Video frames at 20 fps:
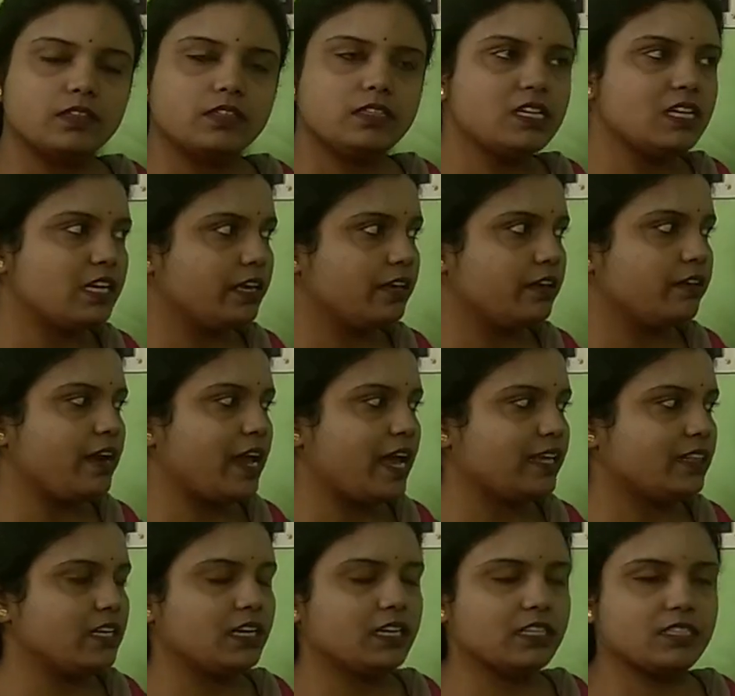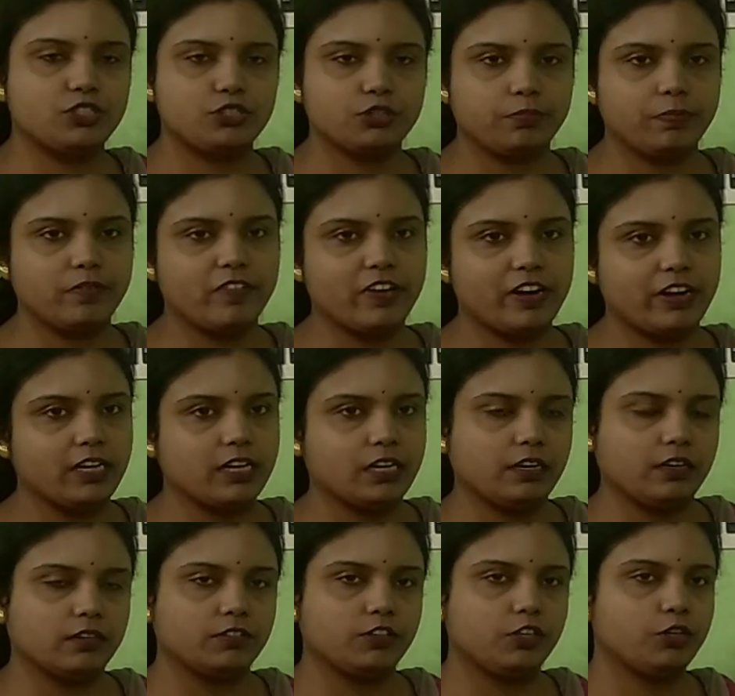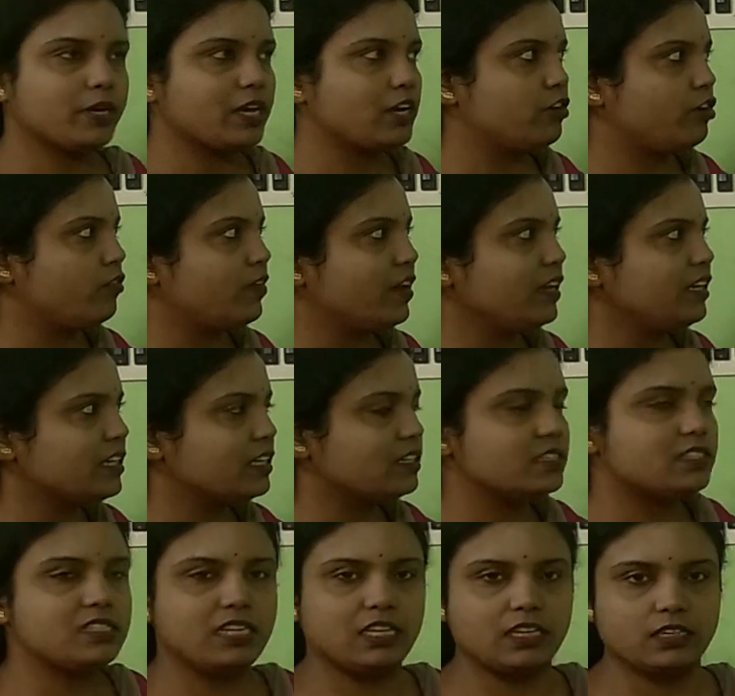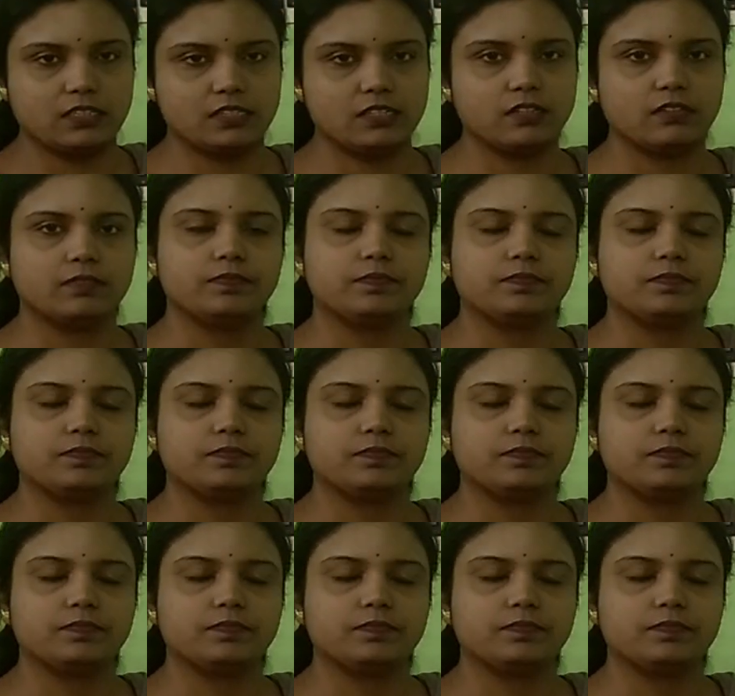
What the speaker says: Till here I think it should be very clear. You can rewind and see it.